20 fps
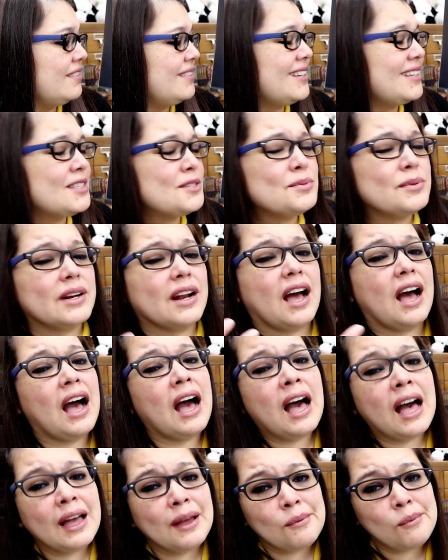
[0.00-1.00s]
That's what
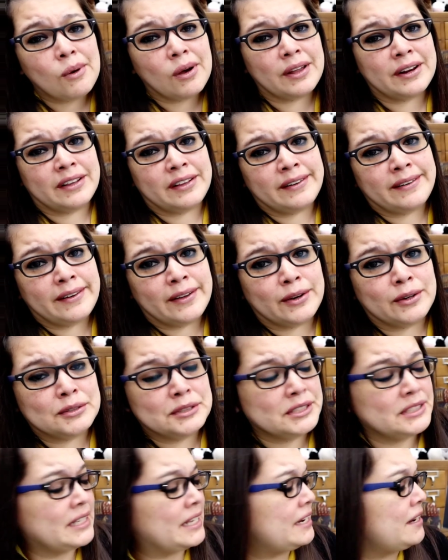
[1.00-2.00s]
I want to
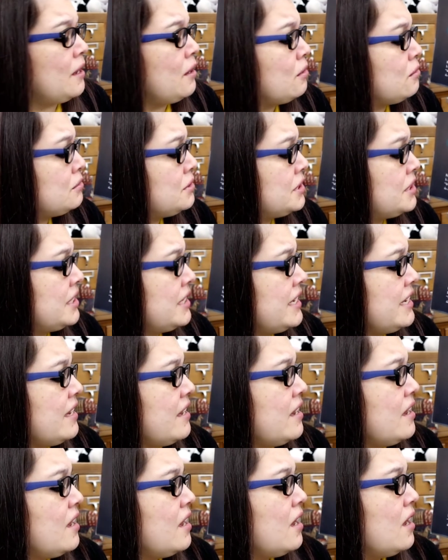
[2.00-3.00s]
know, said
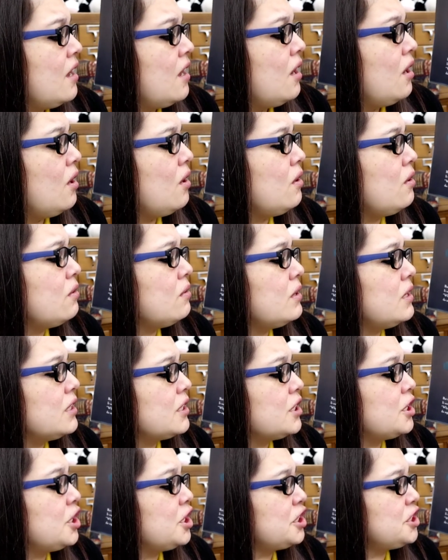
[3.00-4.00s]
Hoshi.
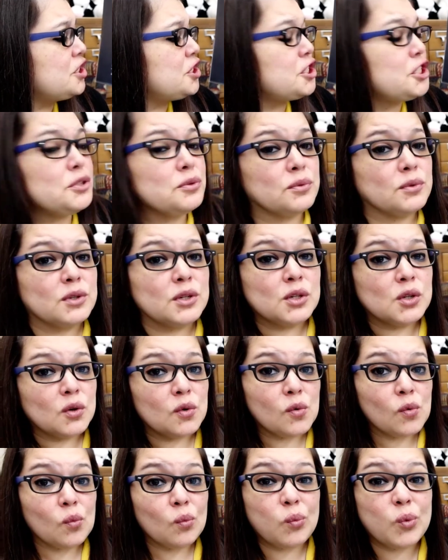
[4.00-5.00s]
Oh, could you?
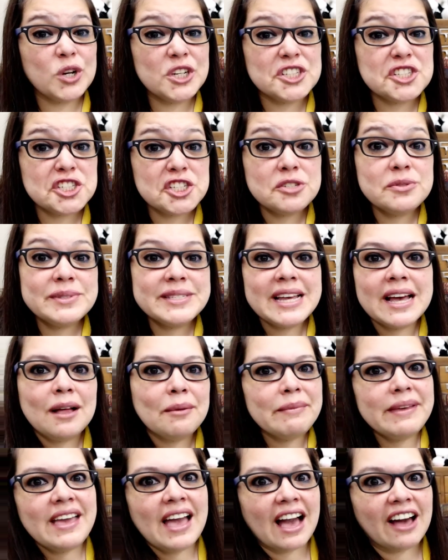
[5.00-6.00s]
Would you
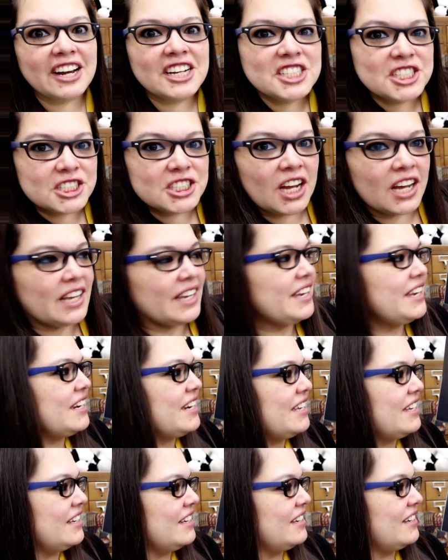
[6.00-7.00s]
tell me how to
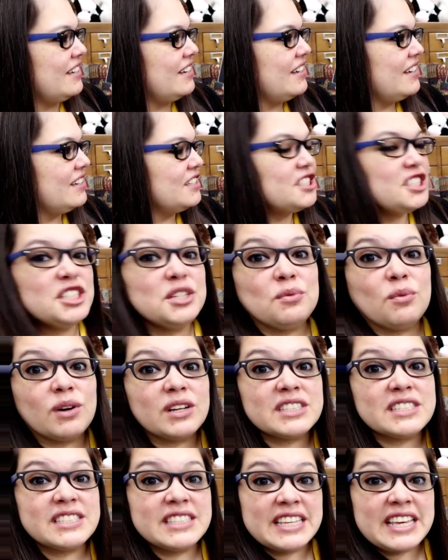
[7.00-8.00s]
shine? She
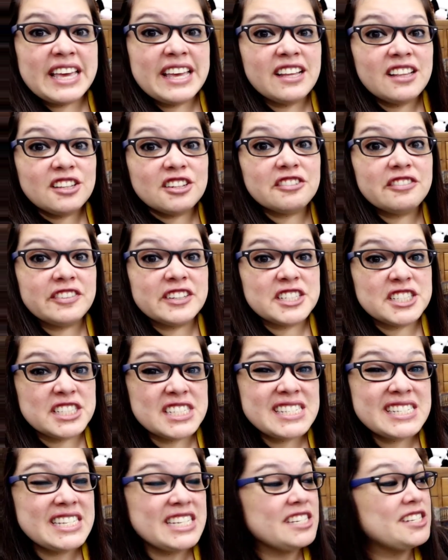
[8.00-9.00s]
wants the anglerfish
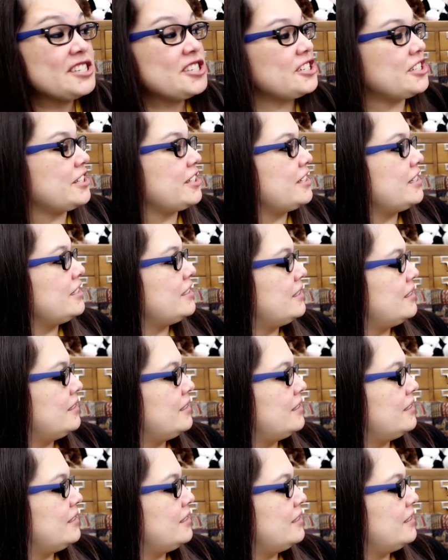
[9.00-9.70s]
to teach her.